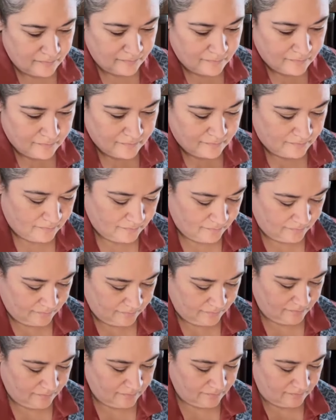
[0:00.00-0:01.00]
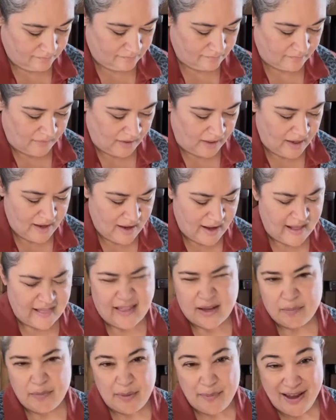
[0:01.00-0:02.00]
I
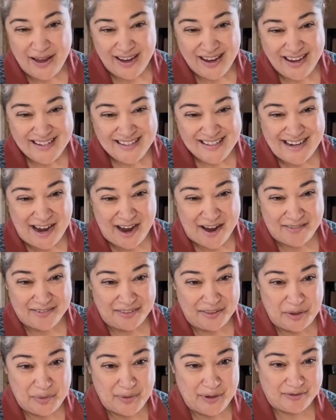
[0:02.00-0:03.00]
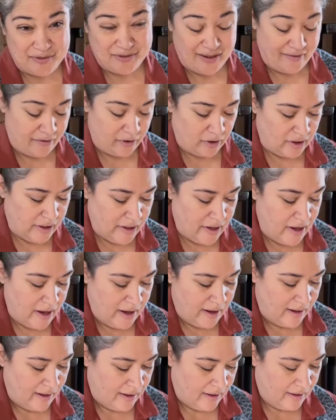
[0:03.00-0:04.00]
like my pancakes to have a little bit of flavor
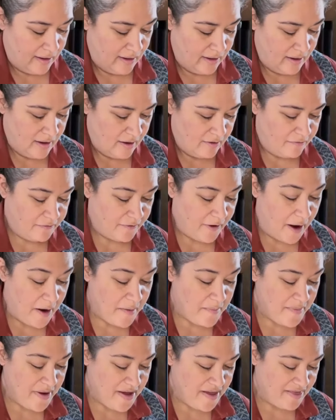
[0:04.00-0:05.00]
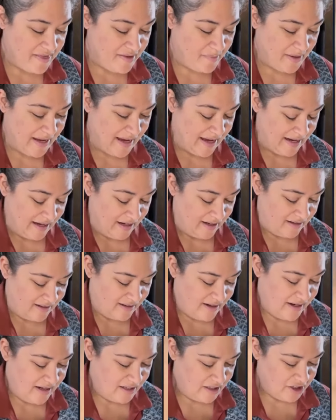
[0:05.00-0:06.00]
from the beginning,
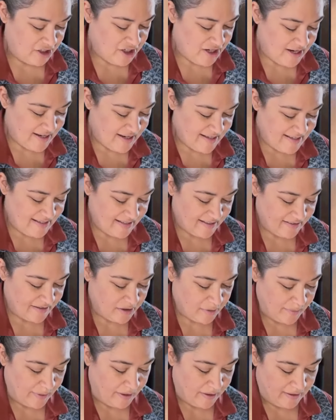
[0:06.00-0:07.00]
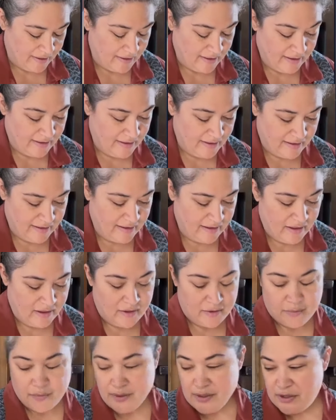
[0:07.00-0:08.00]
just a little bit.
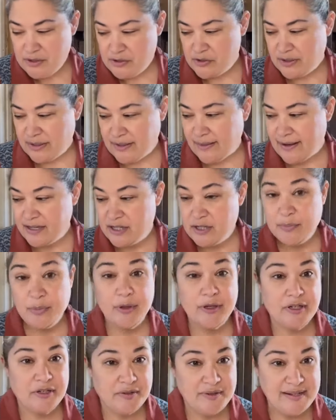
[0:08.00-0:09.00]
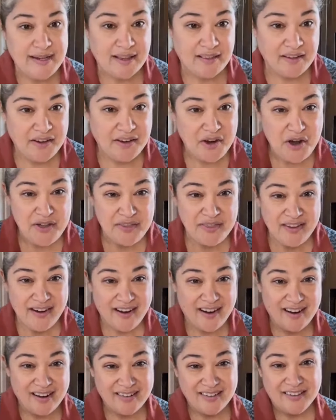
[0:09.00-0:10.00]
We usually like to put Nutella on
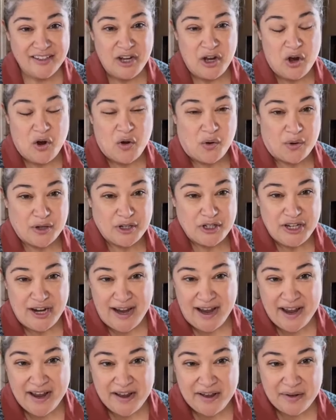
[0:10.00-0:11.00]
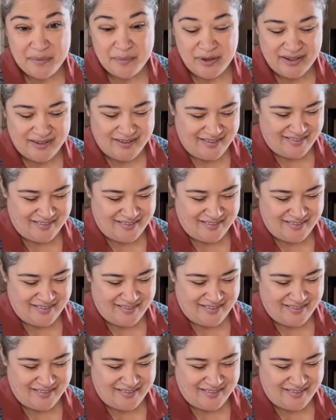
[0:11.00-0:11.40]
there, or jam,